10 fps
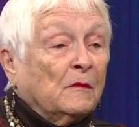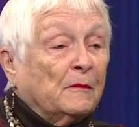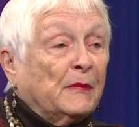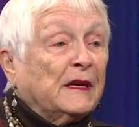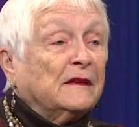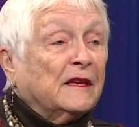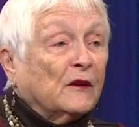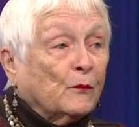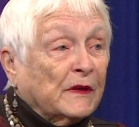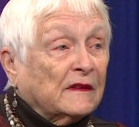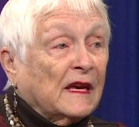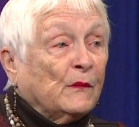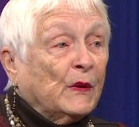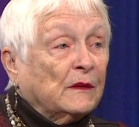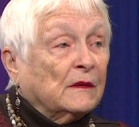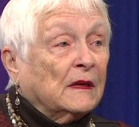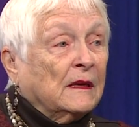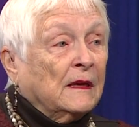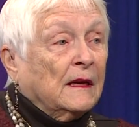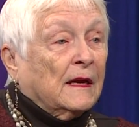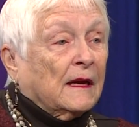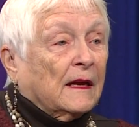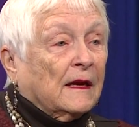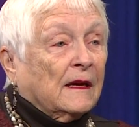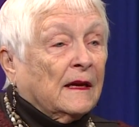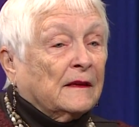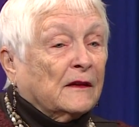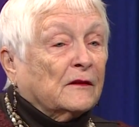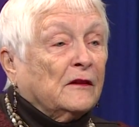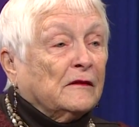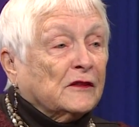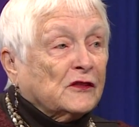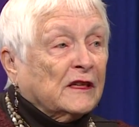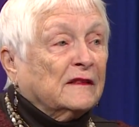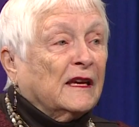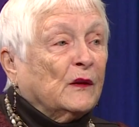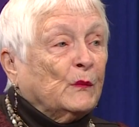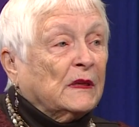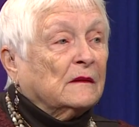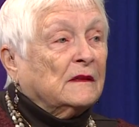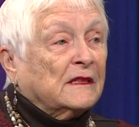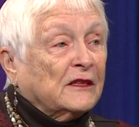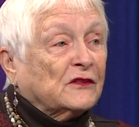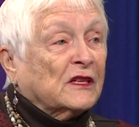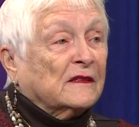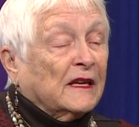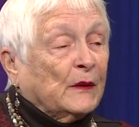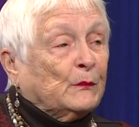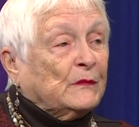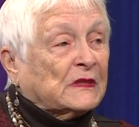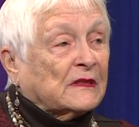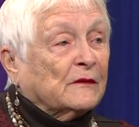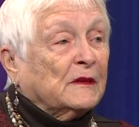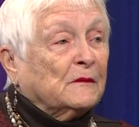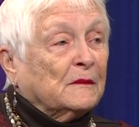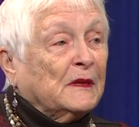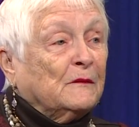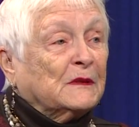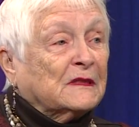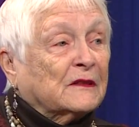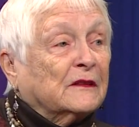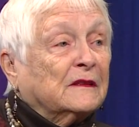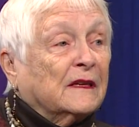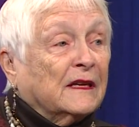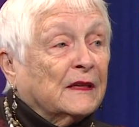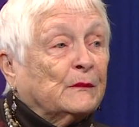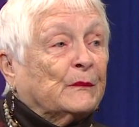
being there with them and encouraging them and teaching them. So he was a good dad.